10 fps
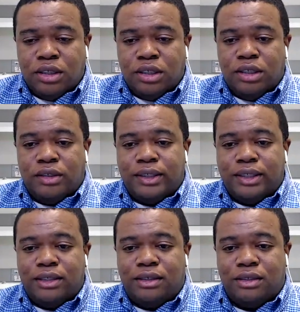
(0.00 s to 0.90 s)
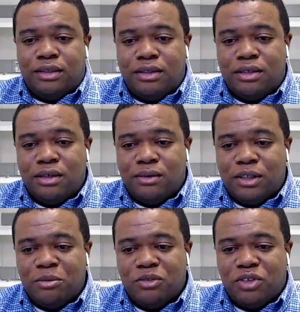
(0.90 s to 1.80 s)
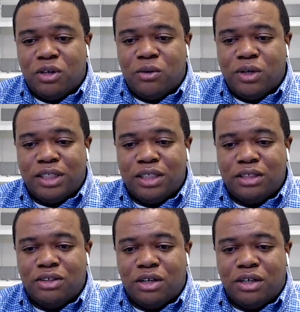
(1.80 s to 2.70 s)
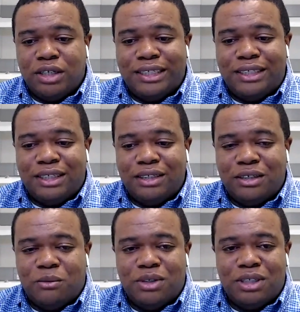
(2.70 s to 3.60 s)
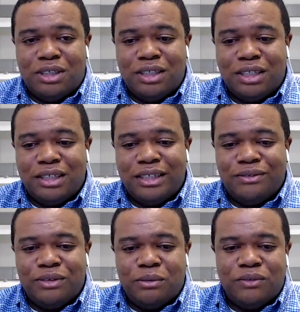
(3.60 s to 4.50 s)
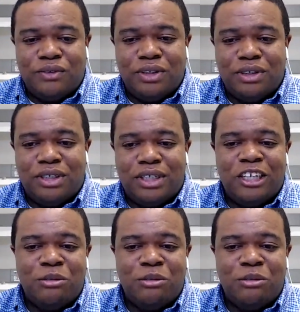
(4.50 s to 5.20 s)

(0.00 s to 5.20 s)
All right. So if the questions are done, I want to thank everyone for their time.